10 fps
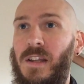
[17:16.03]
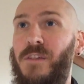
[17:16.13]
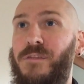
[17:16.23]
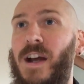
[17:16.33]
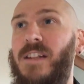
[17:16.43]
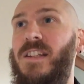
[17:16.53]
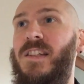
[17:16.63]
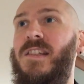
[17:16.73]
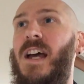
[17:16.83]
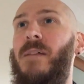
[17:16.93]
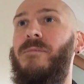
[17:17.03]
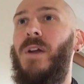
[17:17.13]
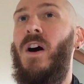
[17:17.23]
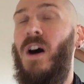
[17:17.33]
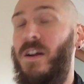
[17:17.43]
The fact is that
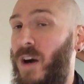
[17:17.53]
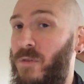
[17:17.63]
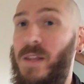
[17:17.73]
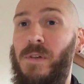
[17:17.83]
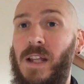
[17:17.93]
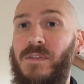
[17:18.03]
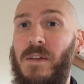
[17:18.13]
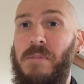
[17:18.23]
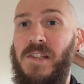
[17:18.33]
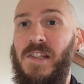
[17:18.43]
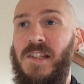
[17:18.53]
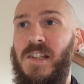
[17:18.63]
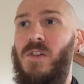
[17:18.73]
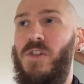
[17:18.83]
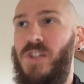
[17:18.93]
I really believe that business
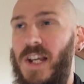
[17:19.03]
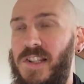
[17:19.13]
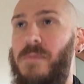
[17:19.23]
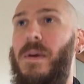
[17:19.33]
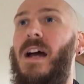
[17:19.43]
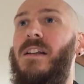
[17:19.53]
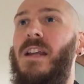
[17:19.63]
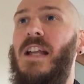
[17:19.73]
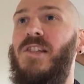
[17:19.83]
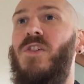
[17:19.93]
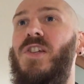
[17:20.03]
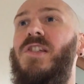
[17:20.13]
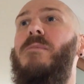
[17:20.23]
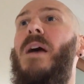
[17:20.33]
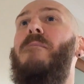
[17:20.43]
is not just
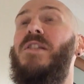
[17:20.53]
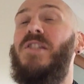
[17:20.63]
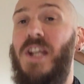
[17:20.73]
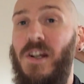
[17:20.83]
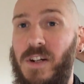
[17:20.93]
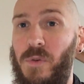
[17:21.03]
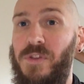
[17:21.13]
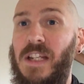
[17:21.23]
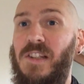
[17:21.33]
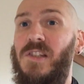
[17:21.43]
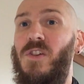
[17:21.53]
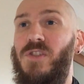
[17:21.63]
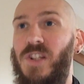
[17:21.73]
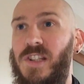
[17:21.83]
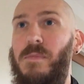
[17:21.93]
about material things. It's
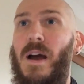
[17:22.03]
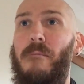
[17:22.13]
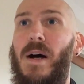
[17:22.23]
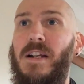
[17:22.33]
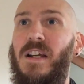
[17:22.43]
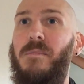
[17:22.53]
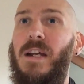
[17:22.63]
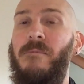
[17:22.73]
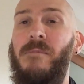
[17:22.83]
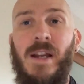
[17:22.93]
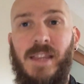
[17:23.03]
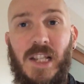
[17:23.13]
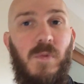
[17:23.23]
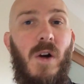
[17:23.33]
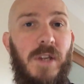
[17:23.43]
not just about money. I mean,
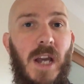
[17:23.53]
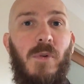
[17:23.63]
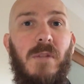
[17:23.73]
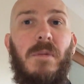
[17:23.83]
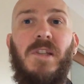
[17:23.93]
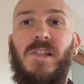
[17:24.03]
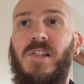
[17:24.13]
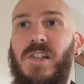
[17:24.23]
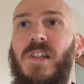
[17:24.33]
that's why we go into business